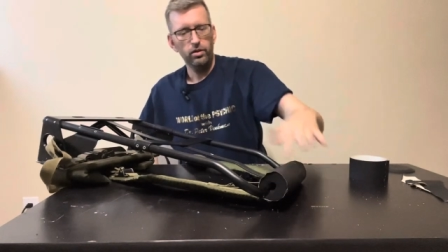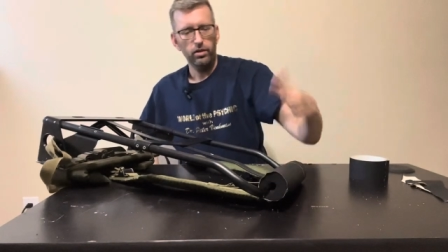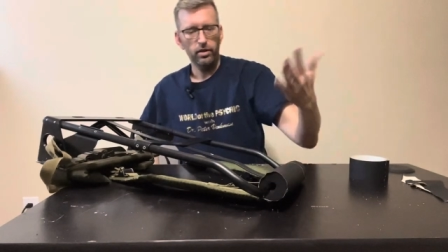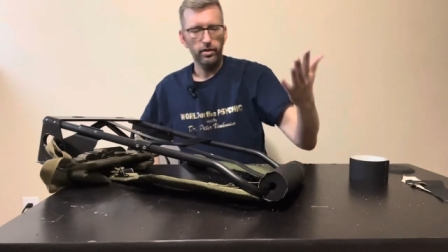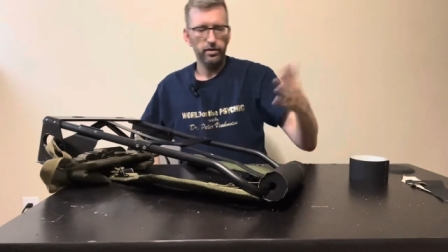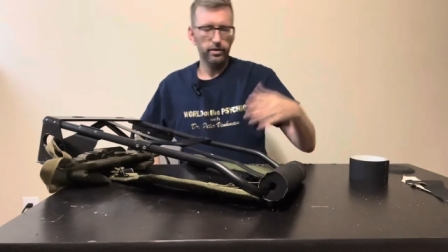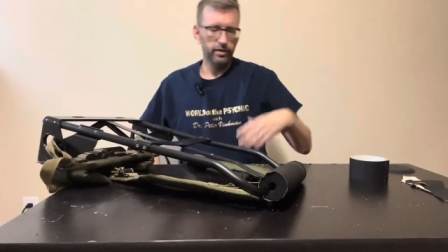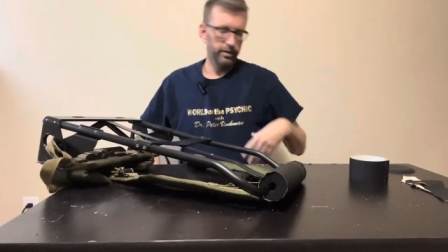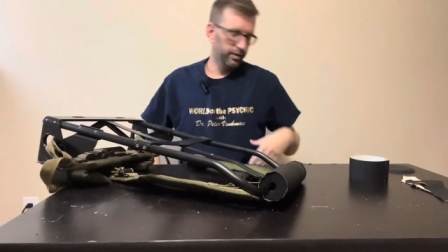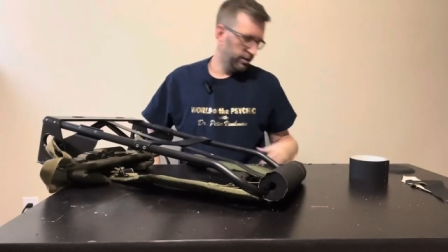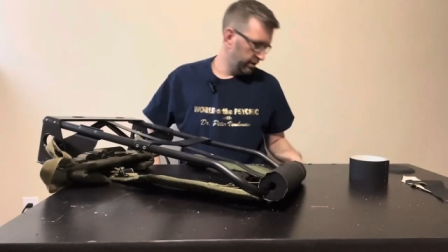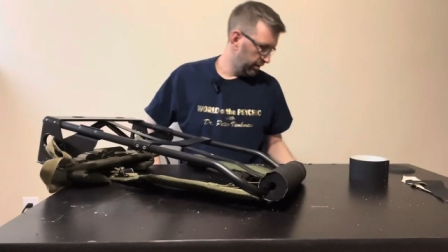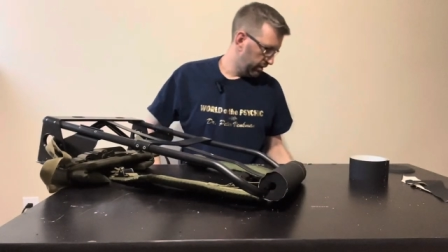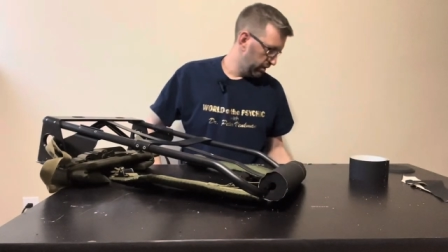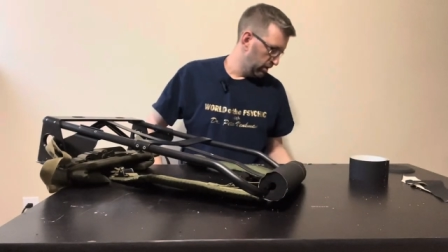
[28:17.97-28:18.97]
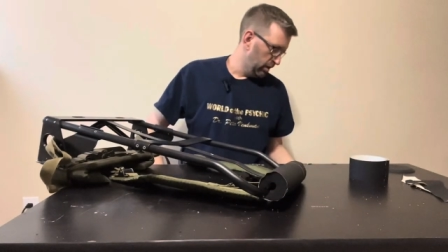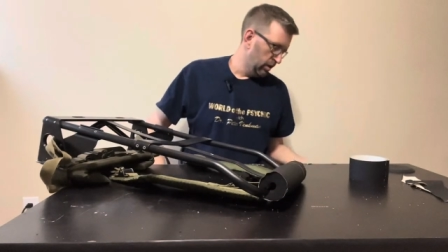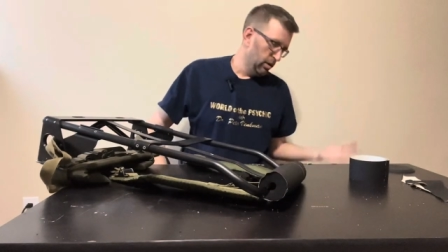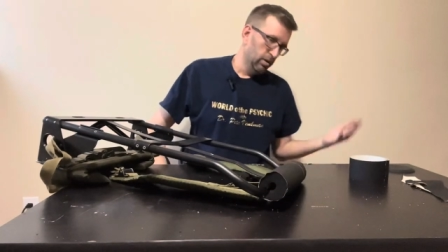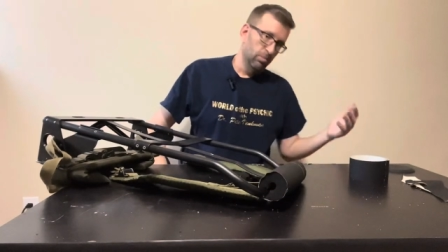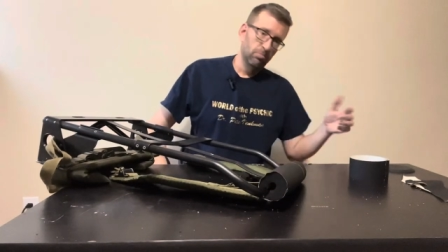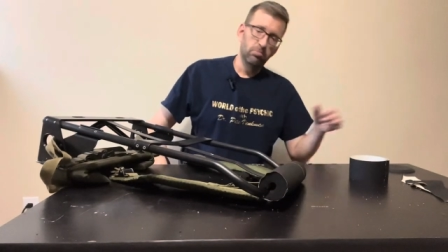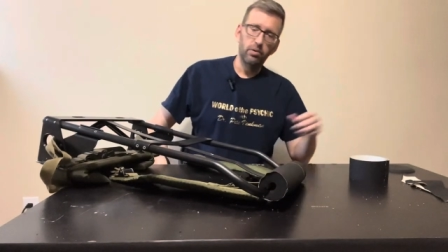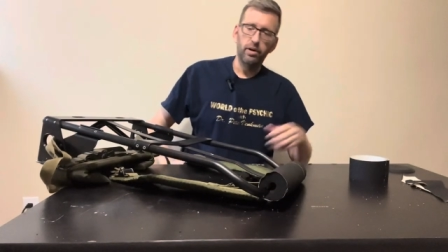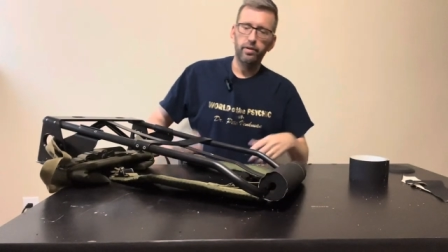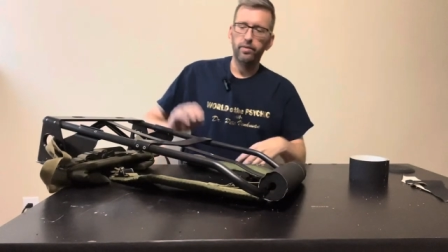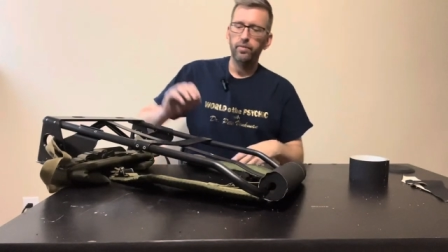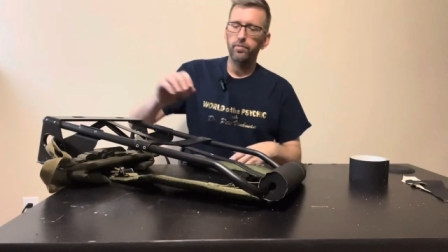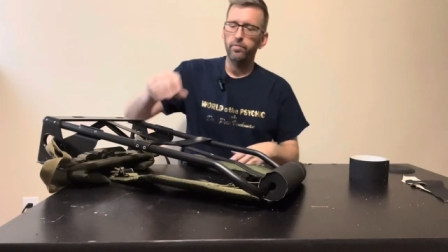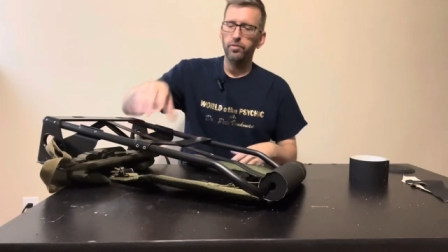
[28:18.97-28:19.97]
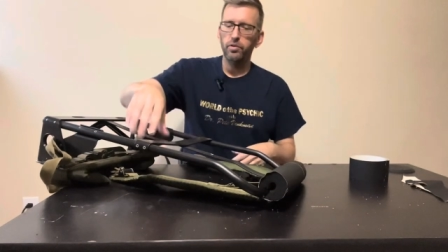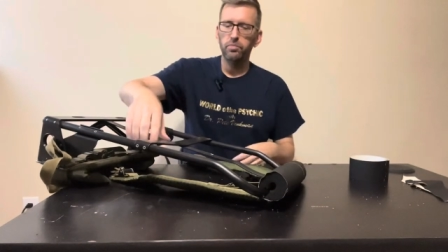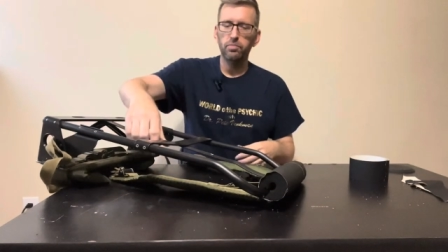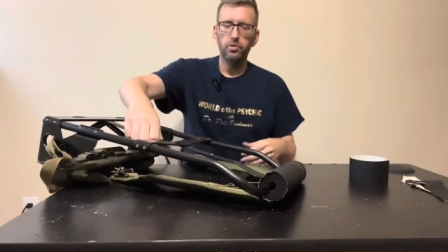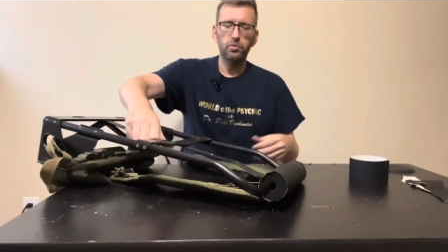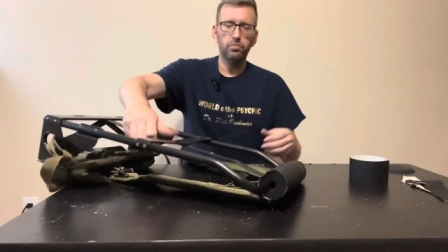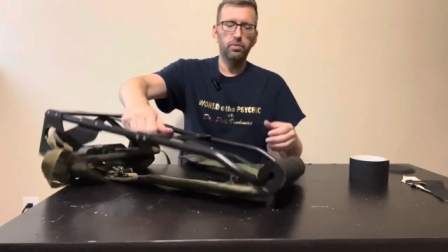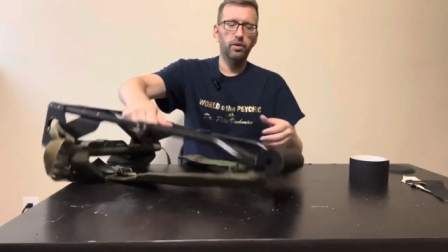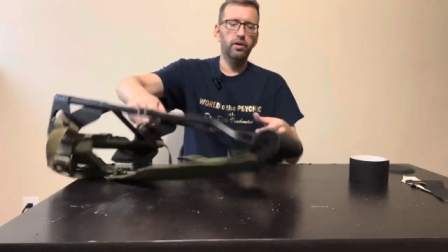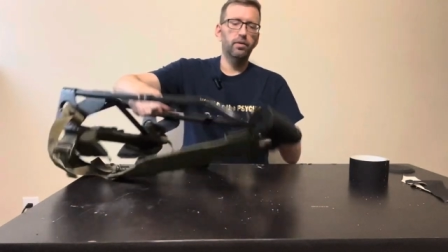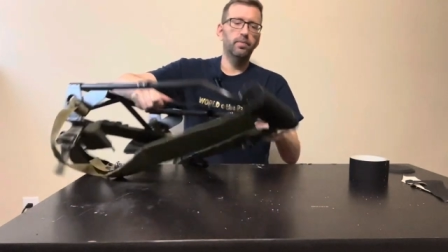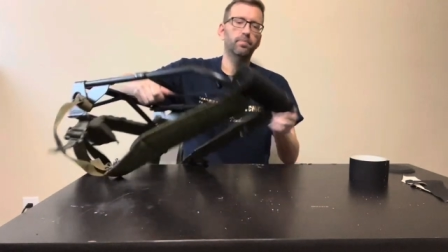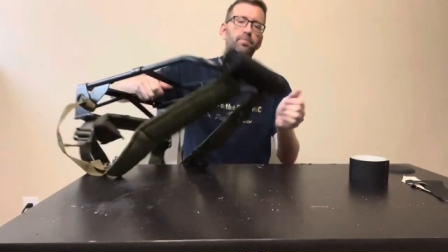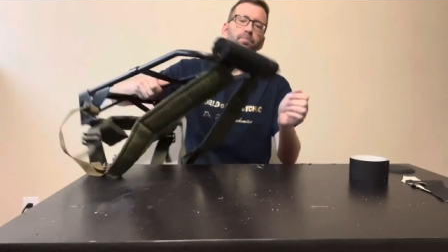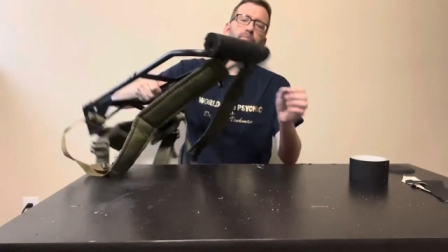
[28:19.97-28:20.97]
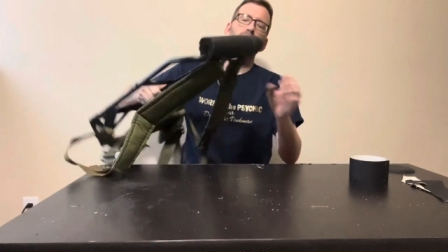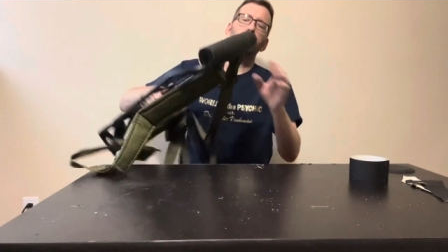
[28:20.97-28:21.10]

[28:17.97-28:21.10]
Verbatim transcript: on the end there. But for the most part,